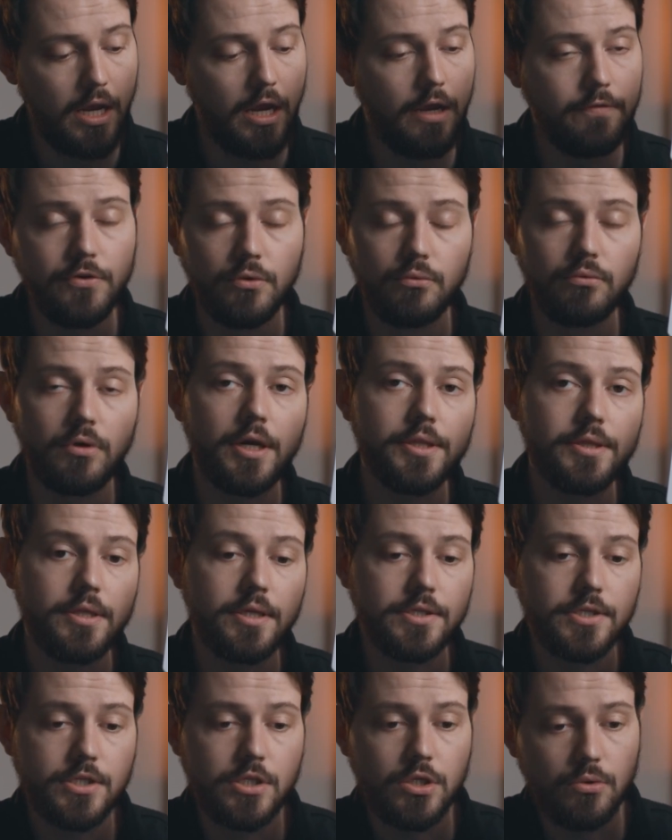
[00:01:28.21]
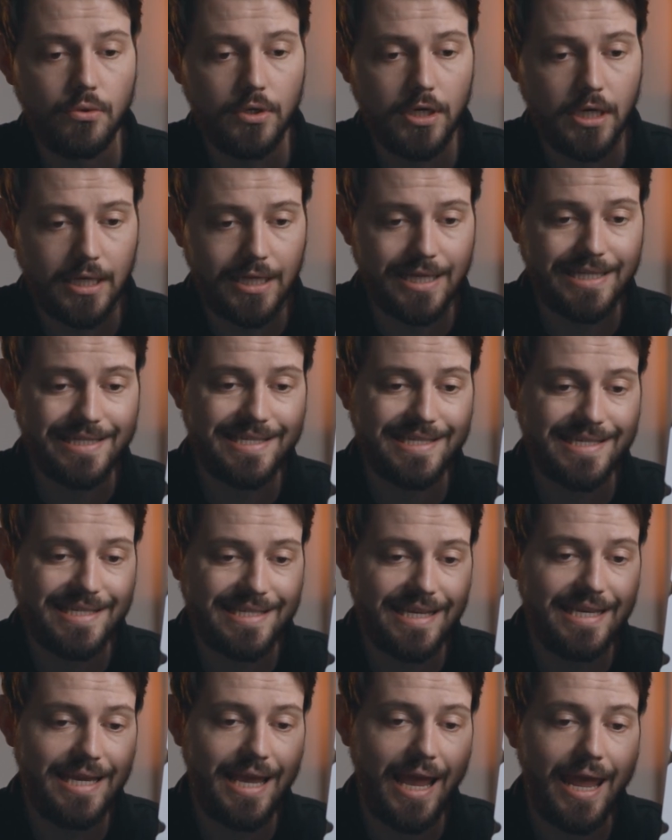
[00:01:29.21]
If you run this unit in
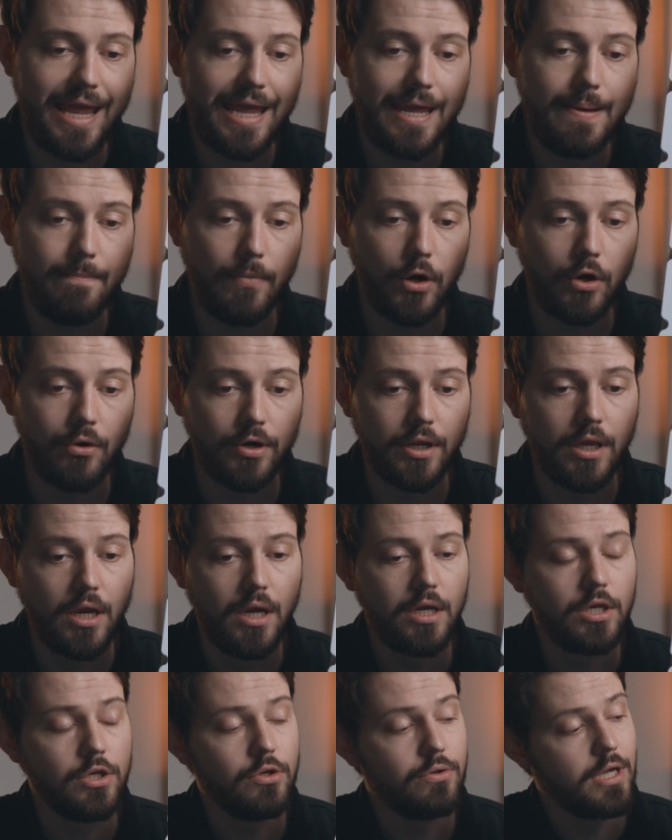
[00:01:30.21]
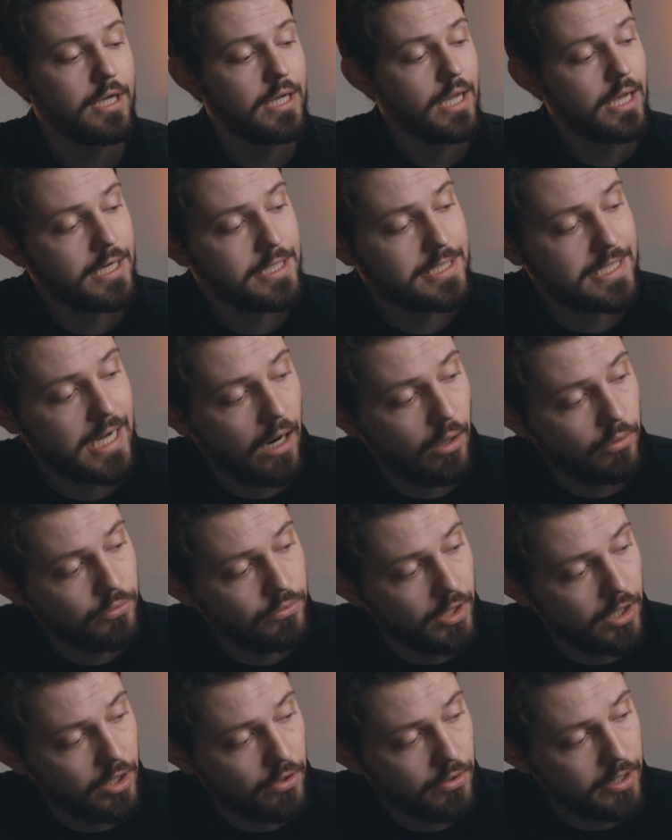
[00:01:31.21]
CA mode, you can get a
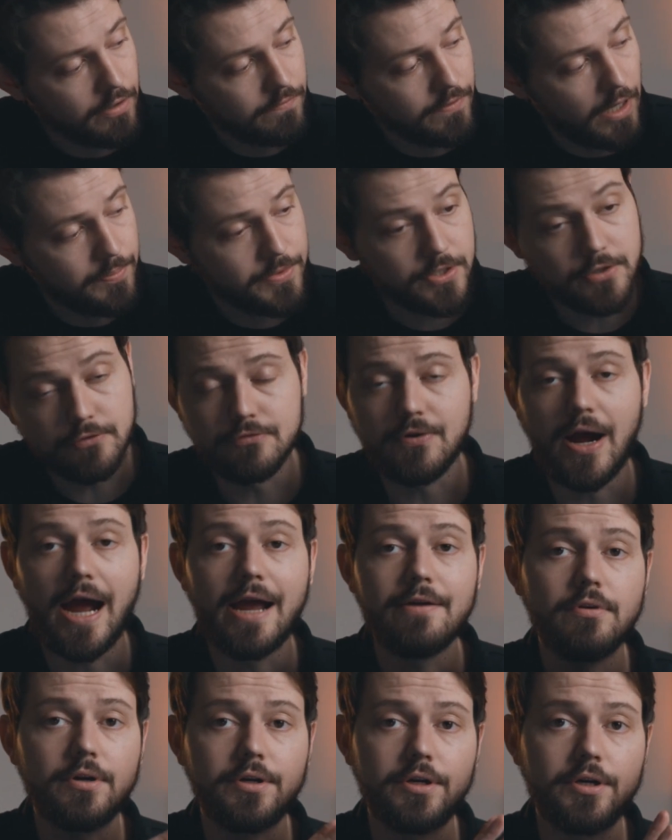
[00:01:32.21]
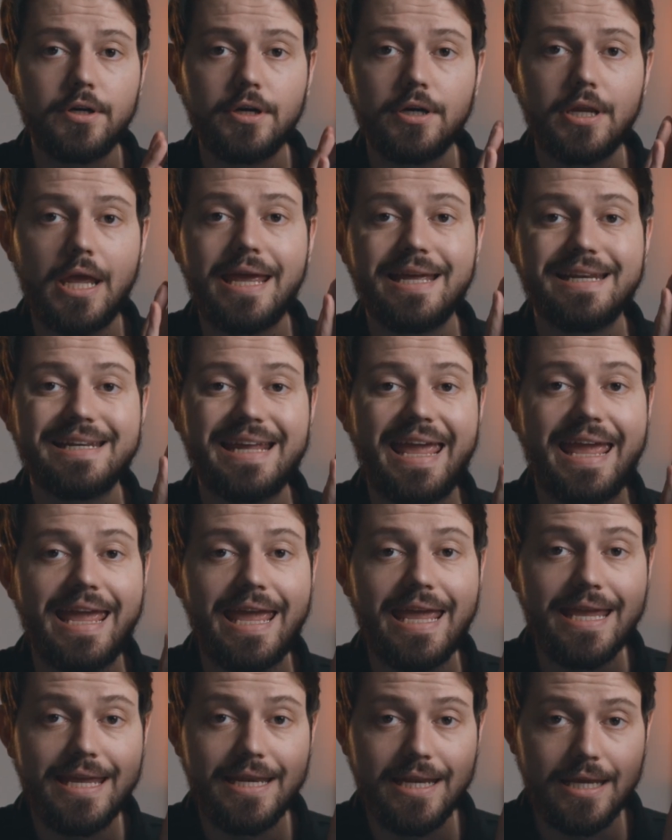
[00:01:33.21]
download of up to
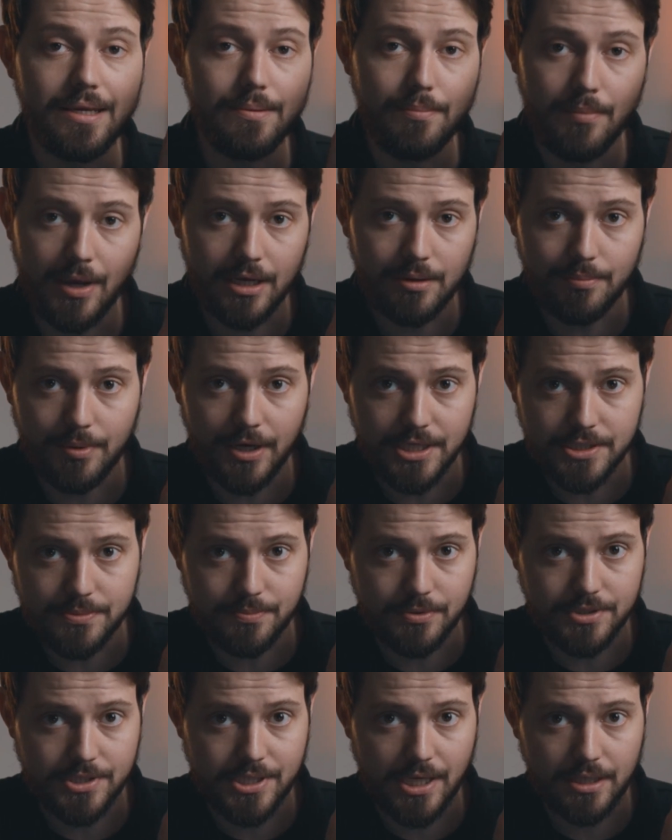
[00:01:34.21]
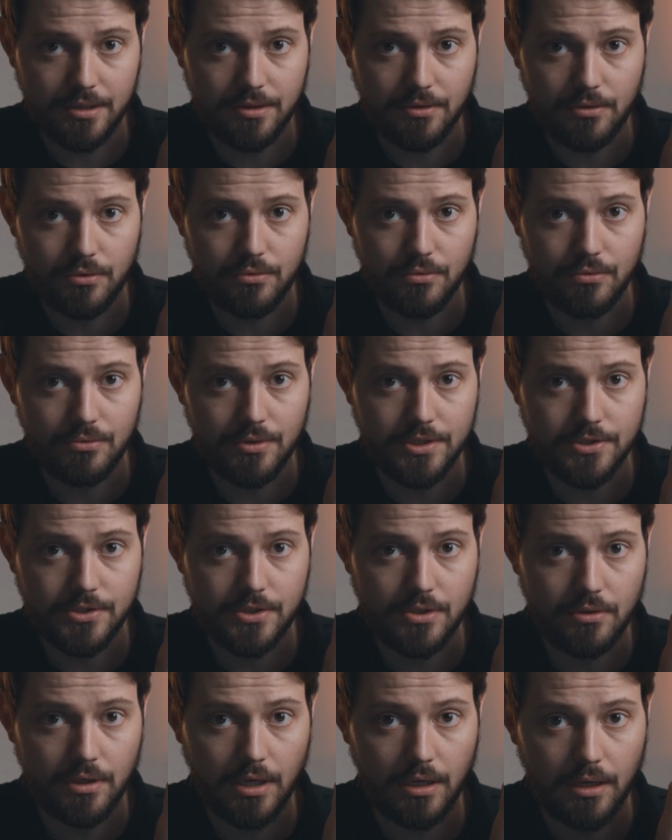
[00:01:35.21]
580 megabytes per second through
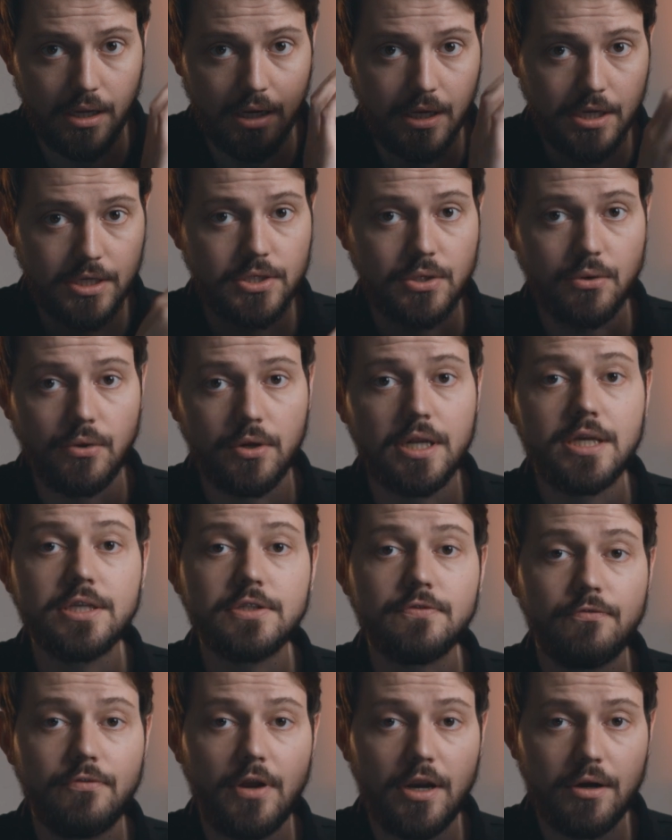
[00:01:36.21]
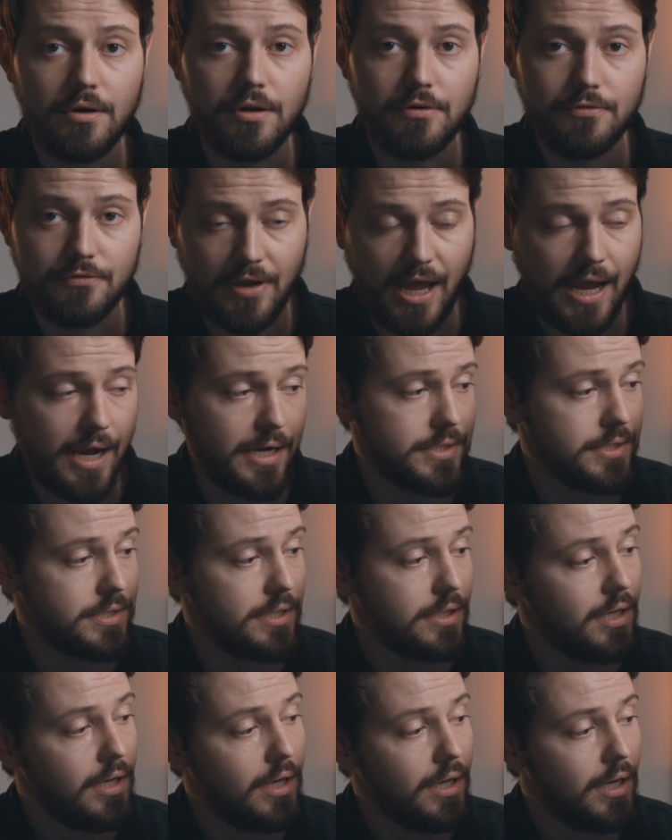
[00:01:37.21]
this unit. So it is very
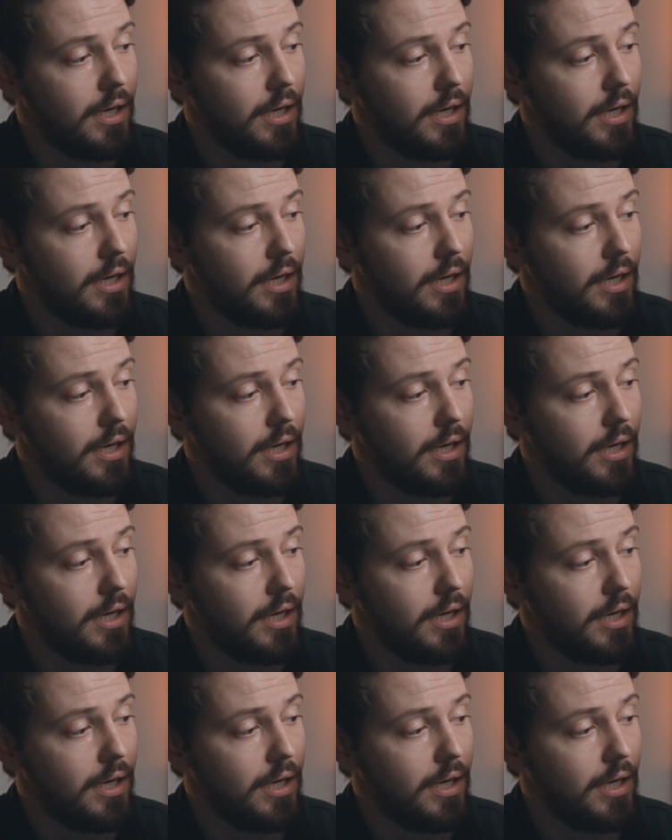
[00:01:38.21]
fast.